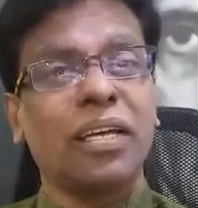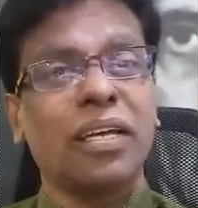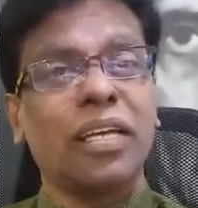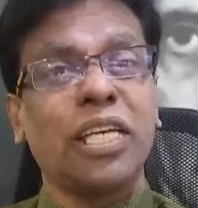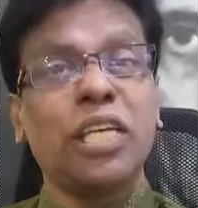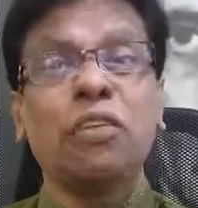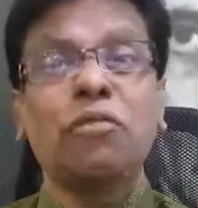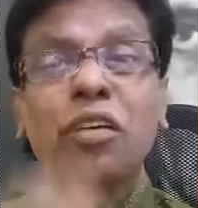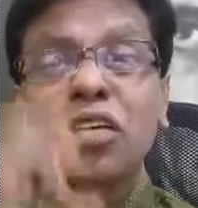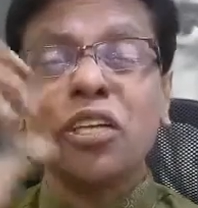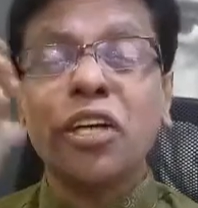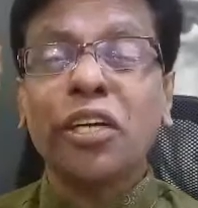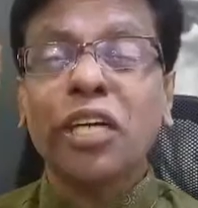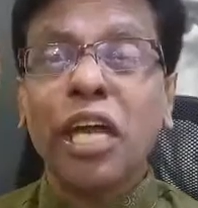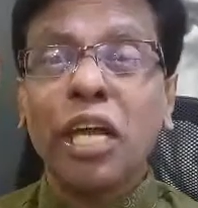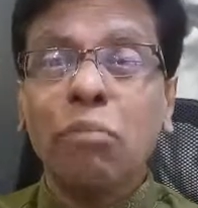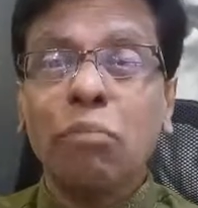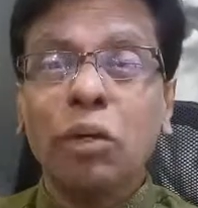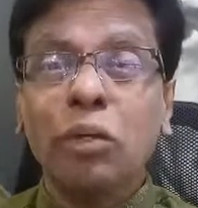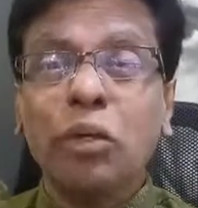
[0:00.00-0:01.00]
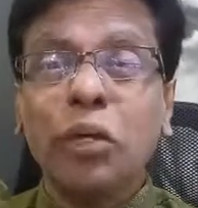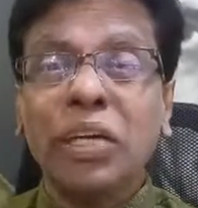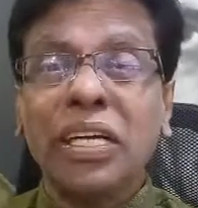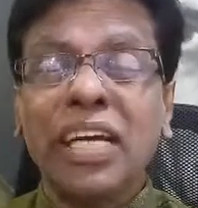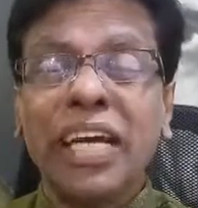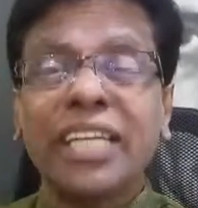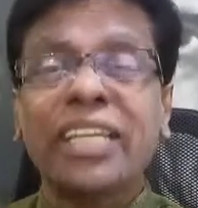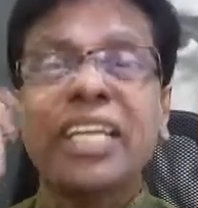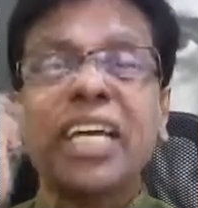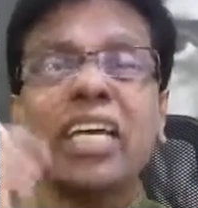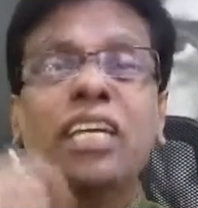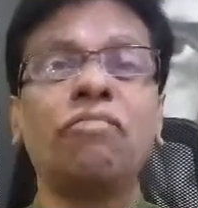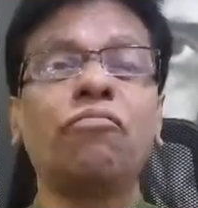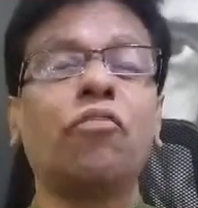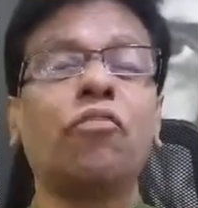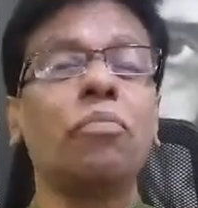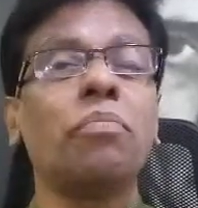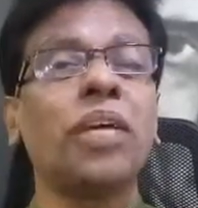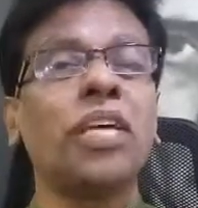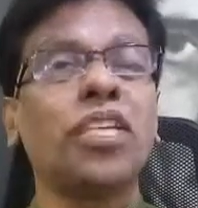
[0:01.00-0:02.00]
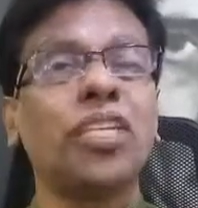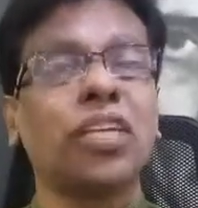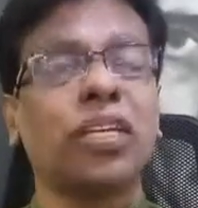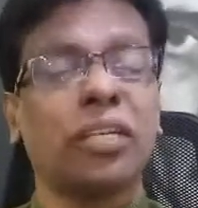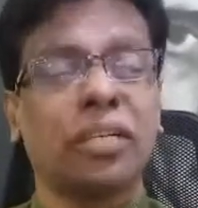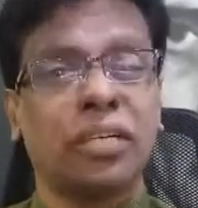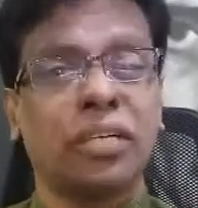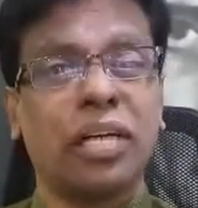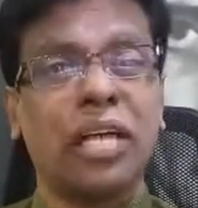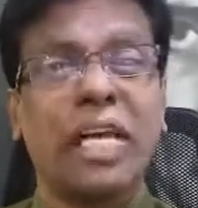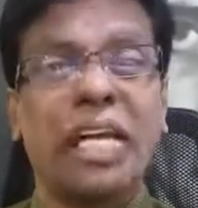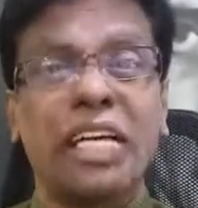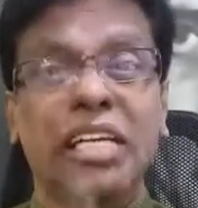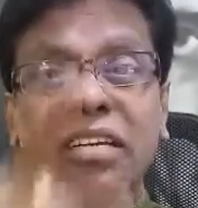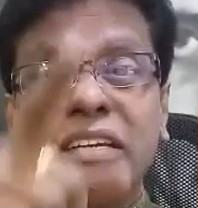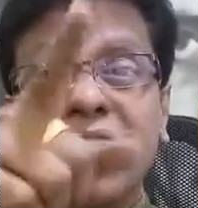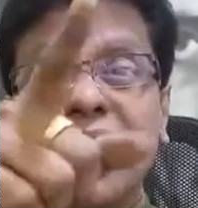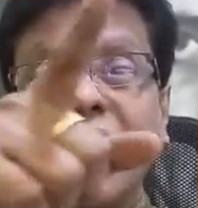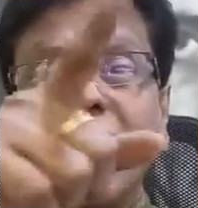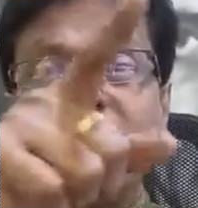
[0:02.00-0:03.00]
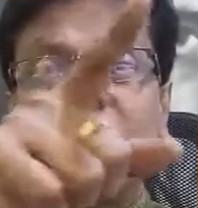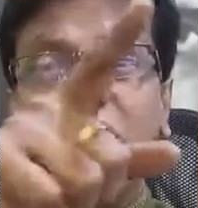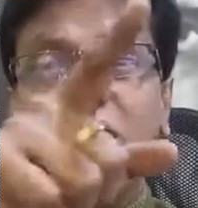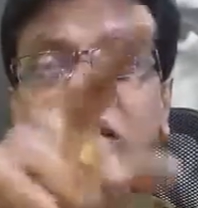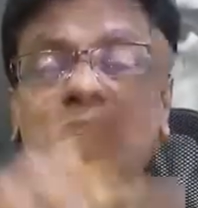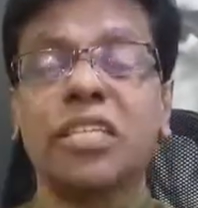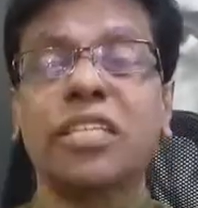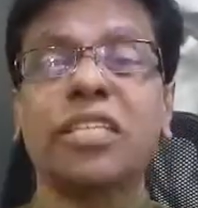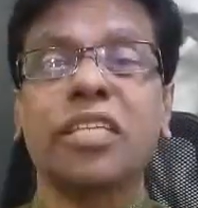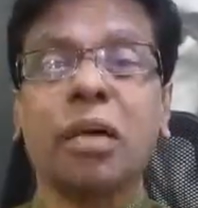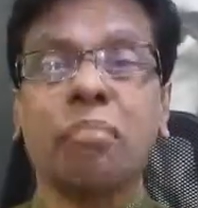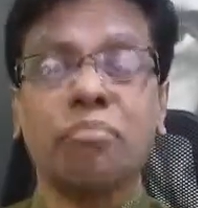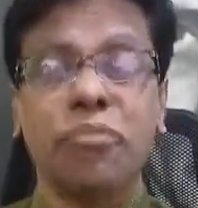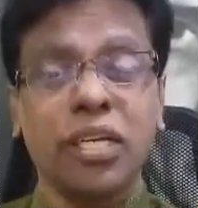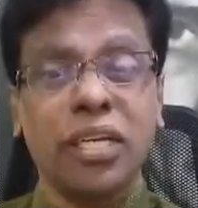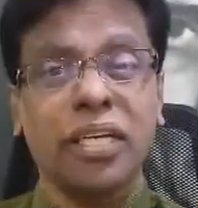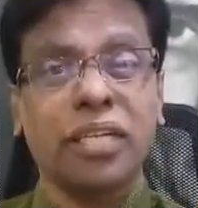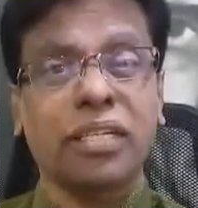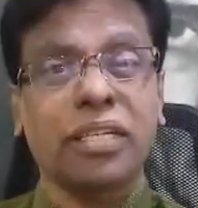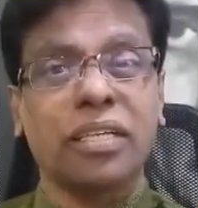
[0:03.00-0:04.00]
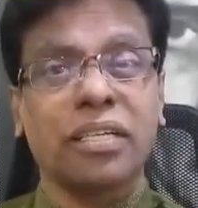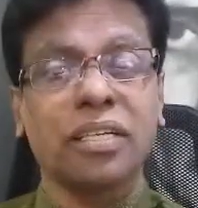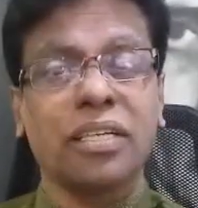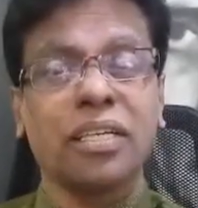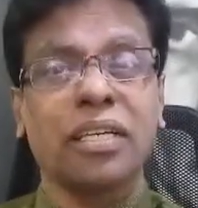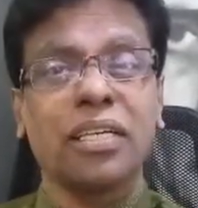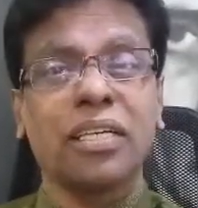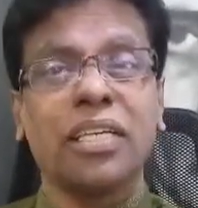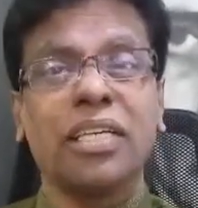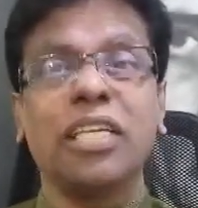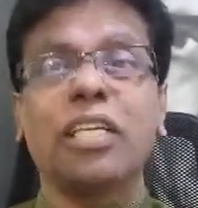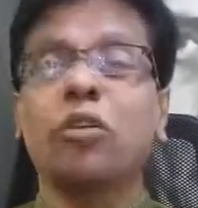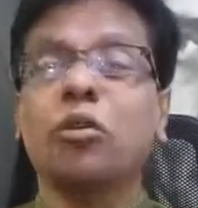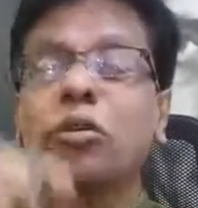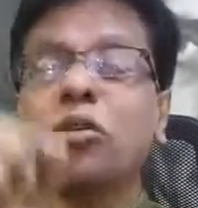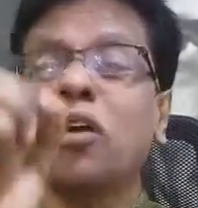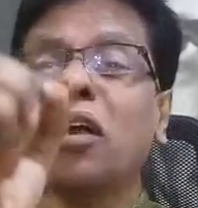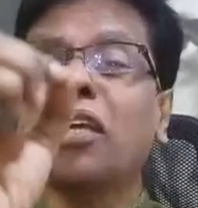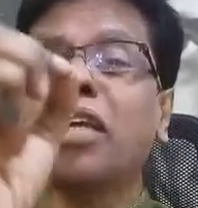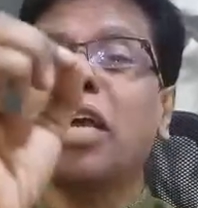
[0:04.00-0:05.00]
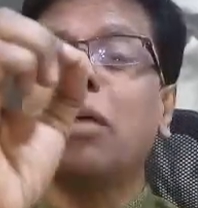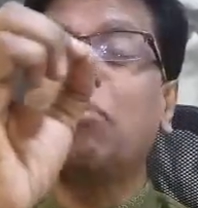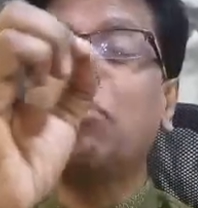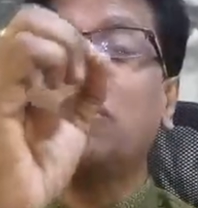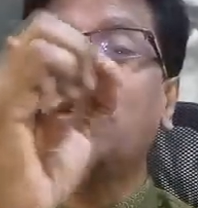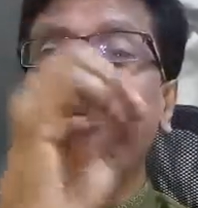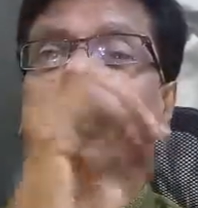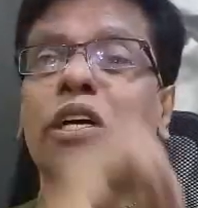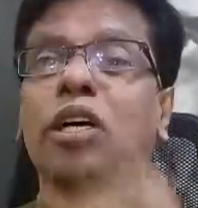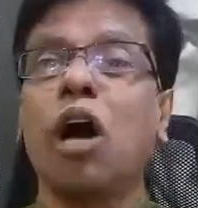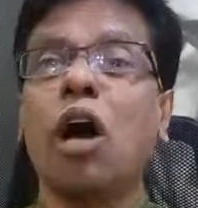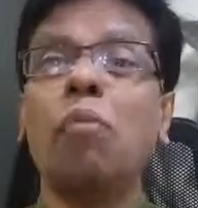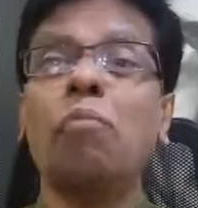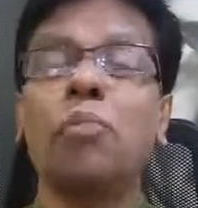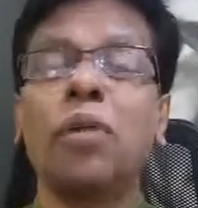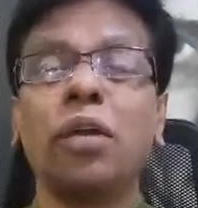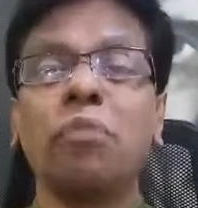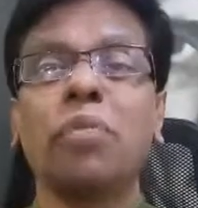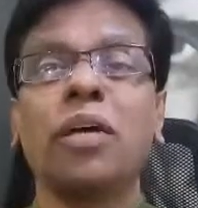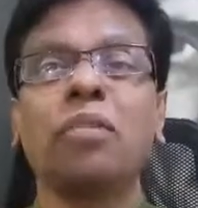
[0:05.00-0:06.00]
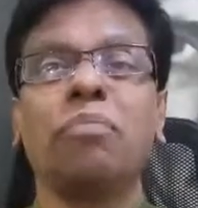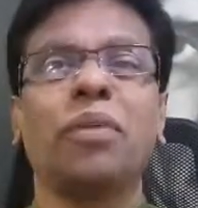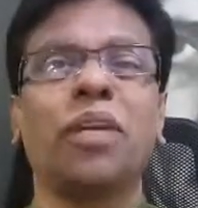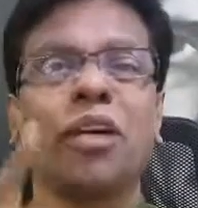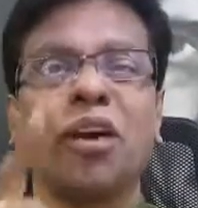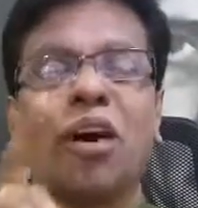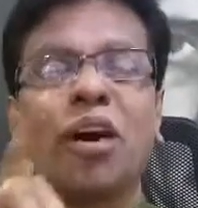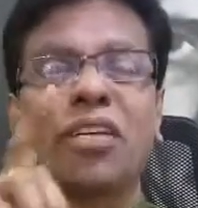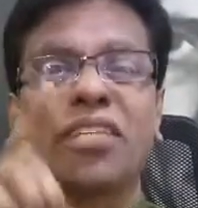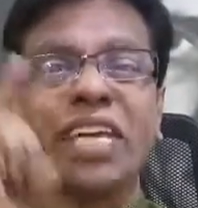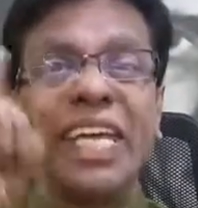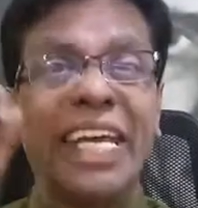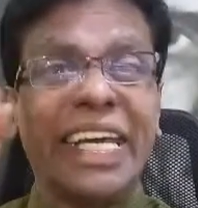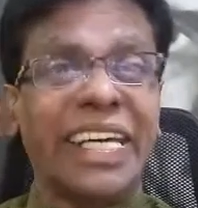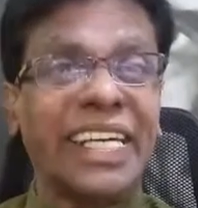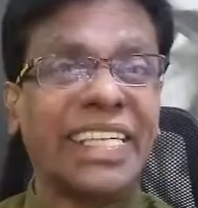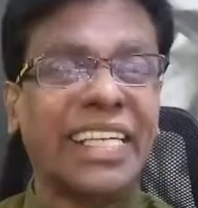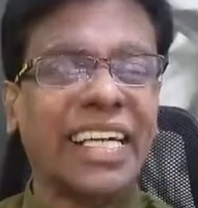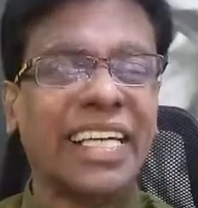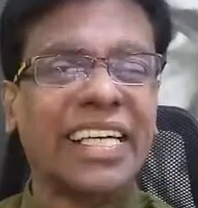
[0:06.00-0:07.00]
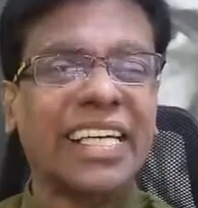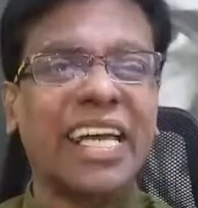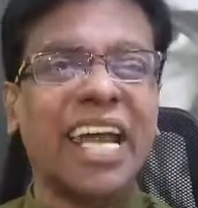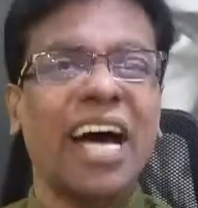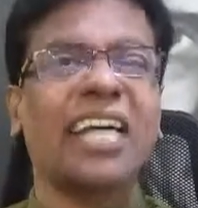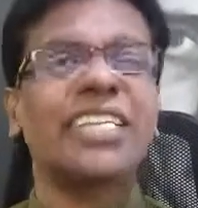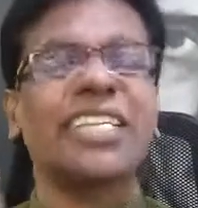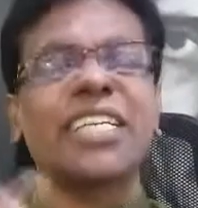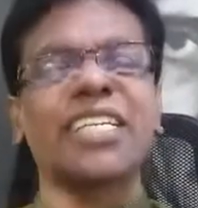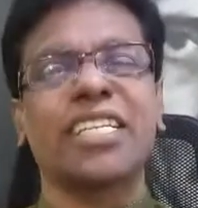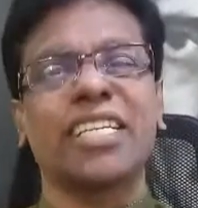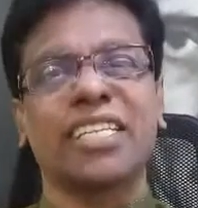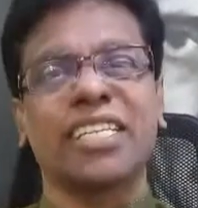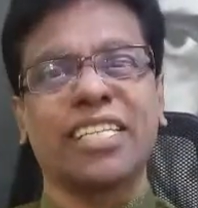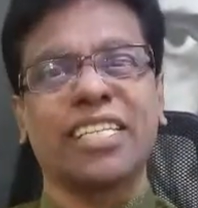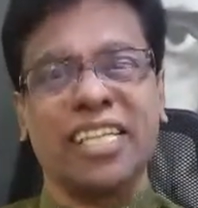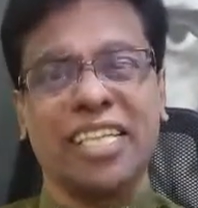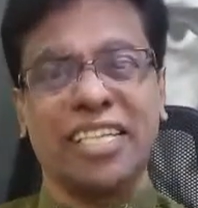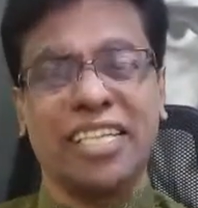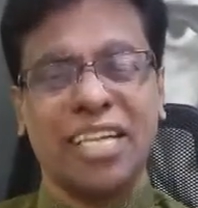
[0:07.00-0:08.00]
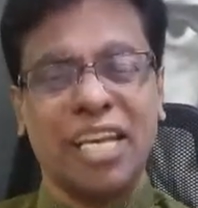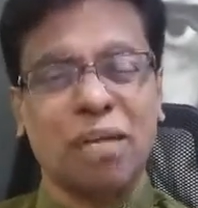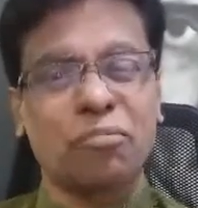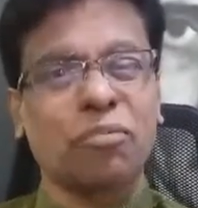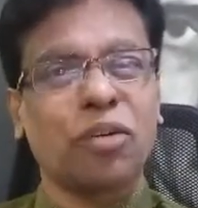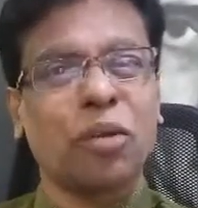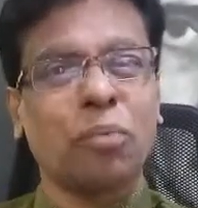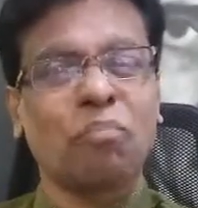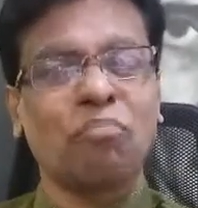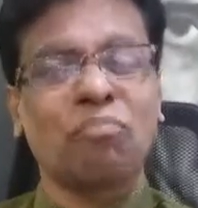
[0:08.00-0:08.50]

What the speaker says: He was not able to get the information related to his subject. He could not able to comprehend because in the class lessons he slept.